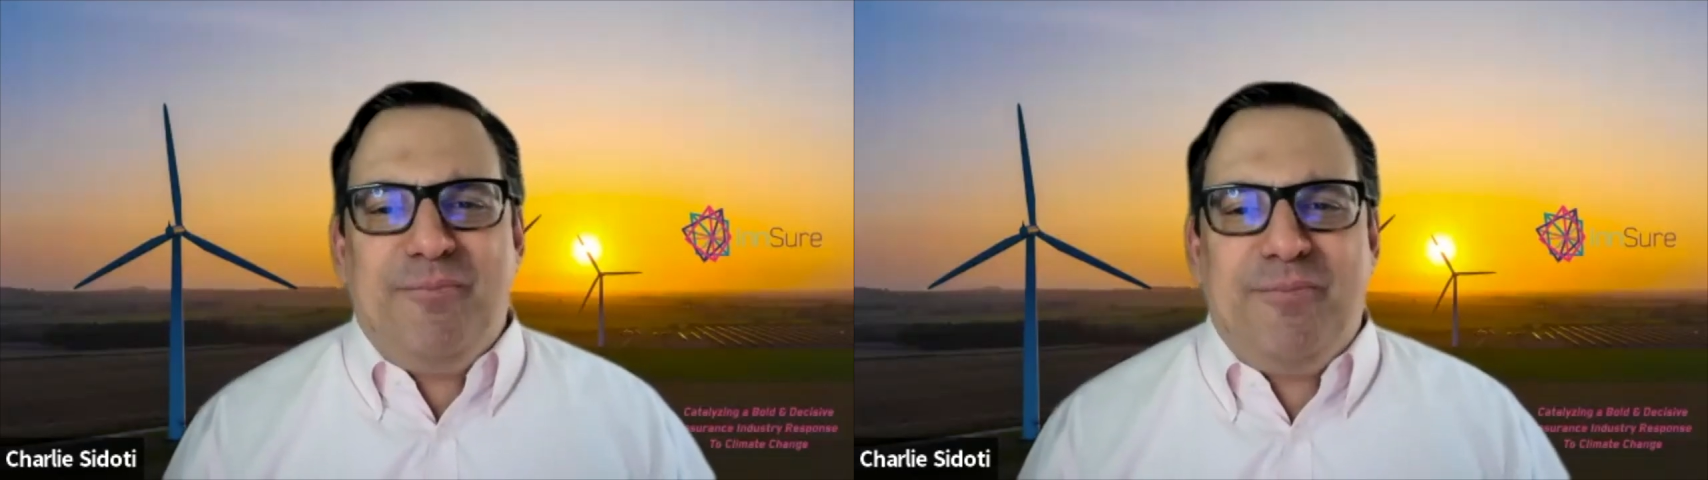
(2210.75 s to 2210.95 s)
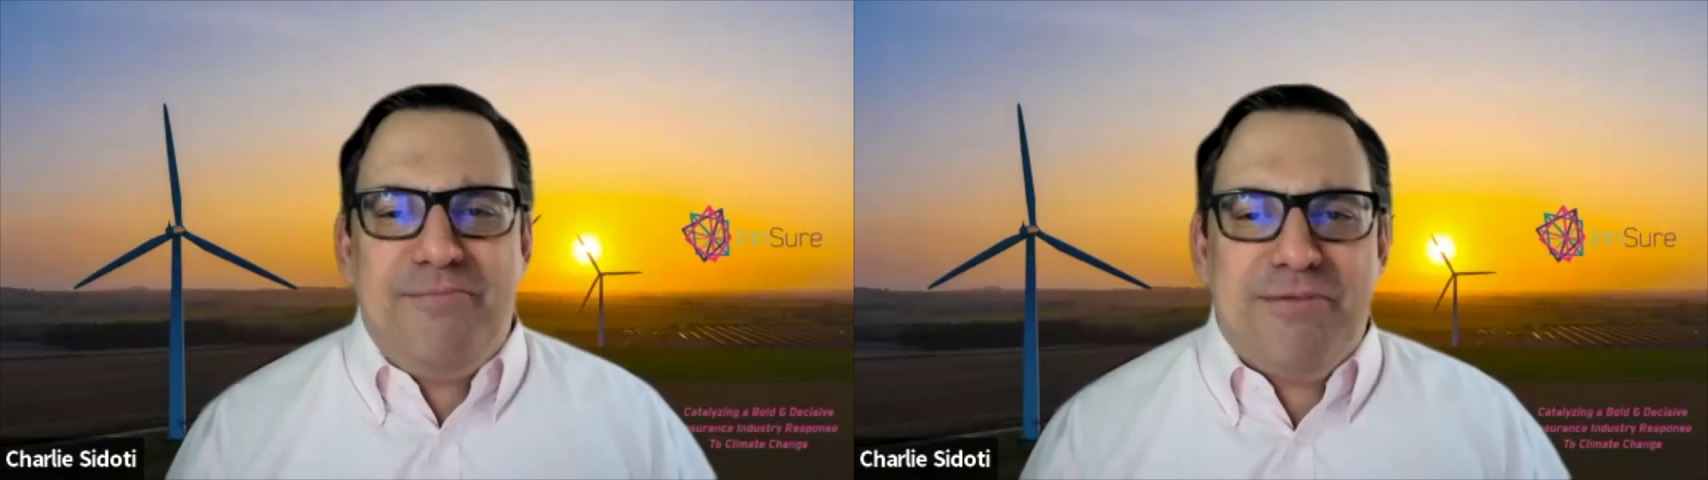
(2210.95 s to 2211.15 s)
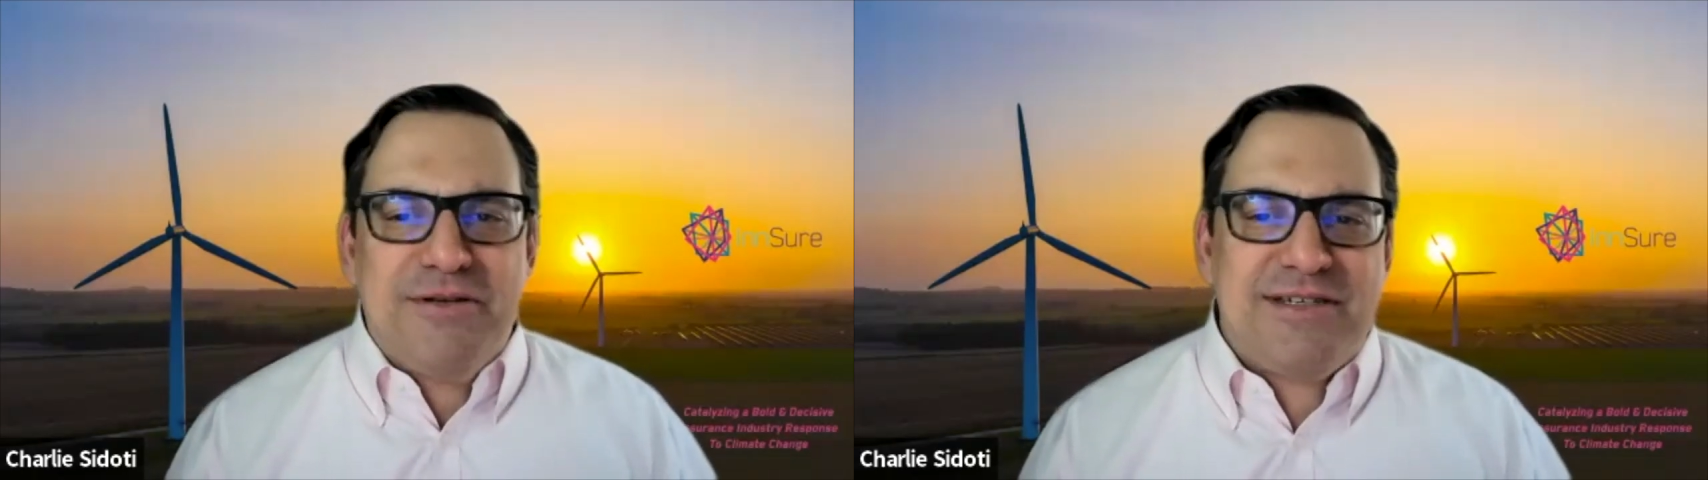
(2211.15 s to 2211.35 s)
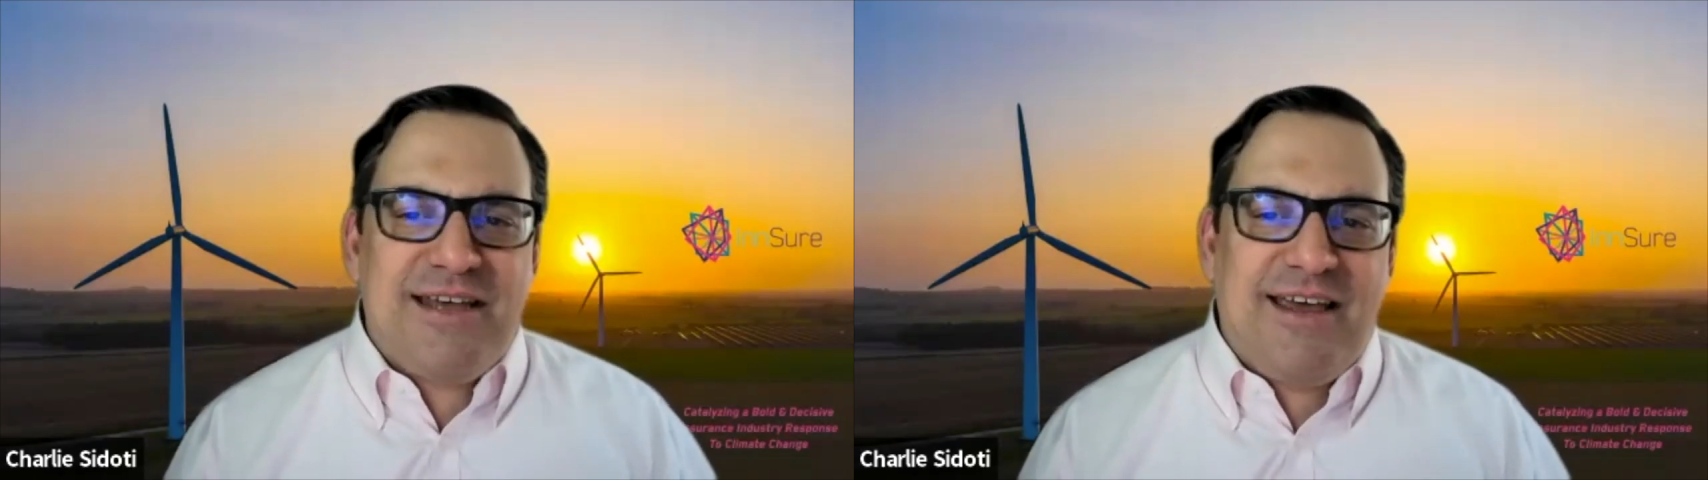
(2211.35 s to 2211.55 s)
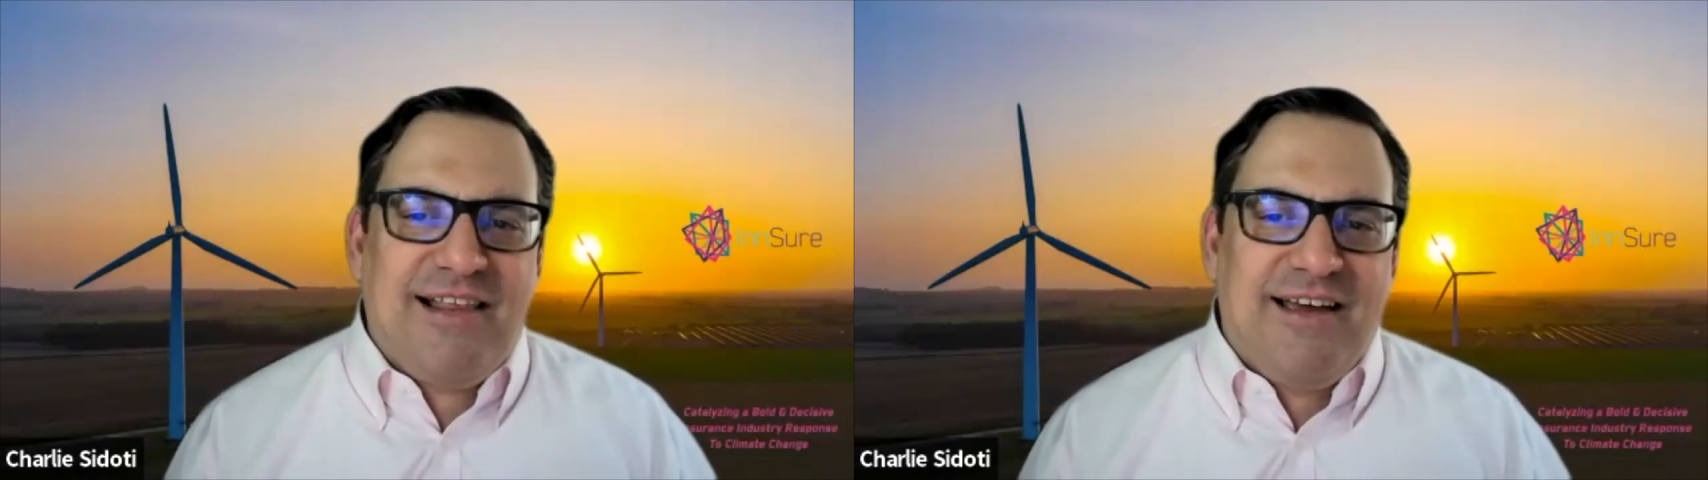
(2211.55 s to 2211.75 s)
people
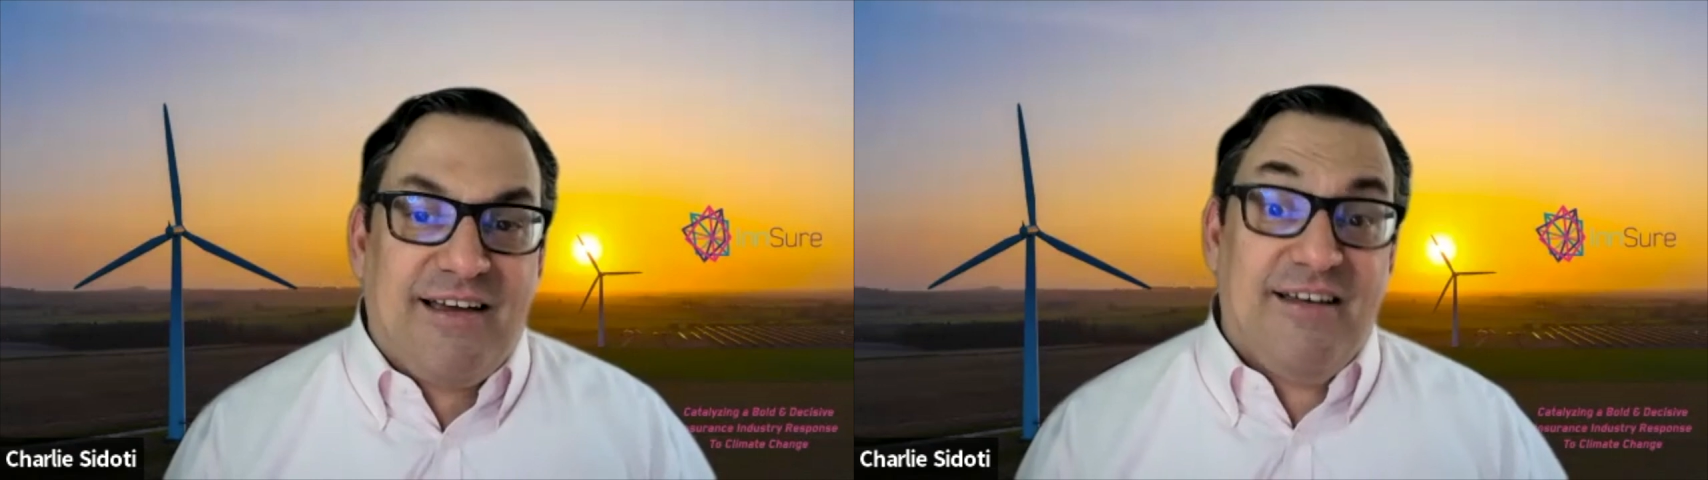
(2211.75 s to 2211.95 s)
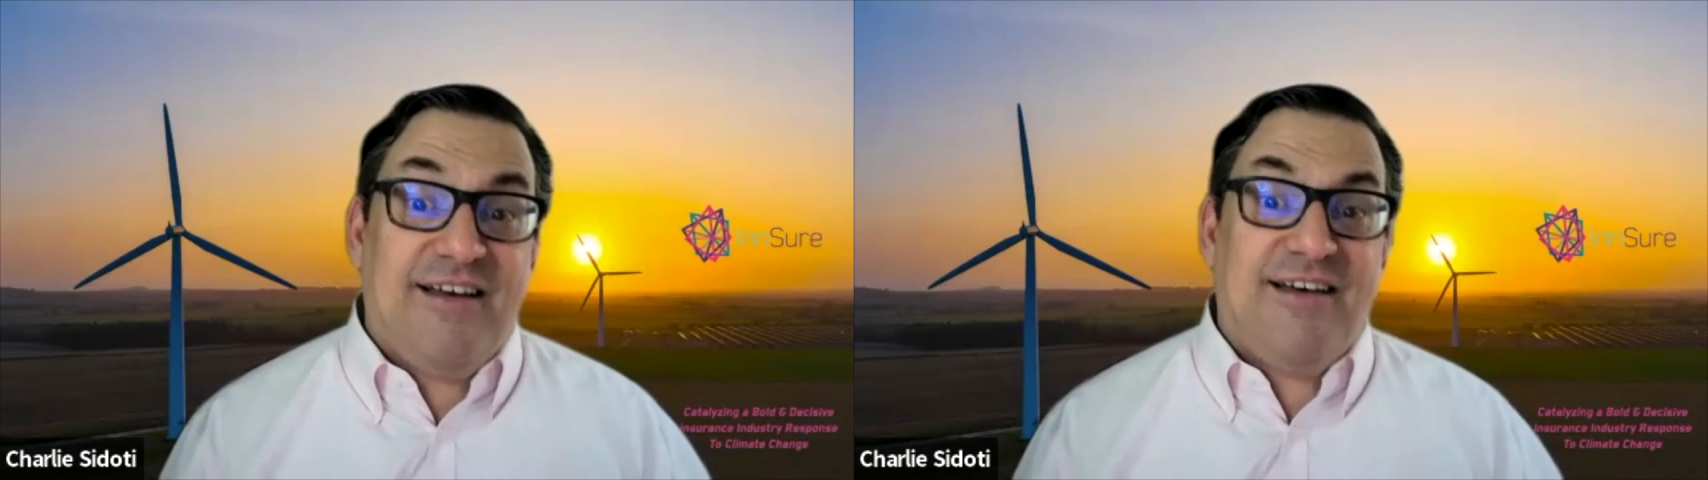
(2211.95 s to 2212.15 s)
say like, oh,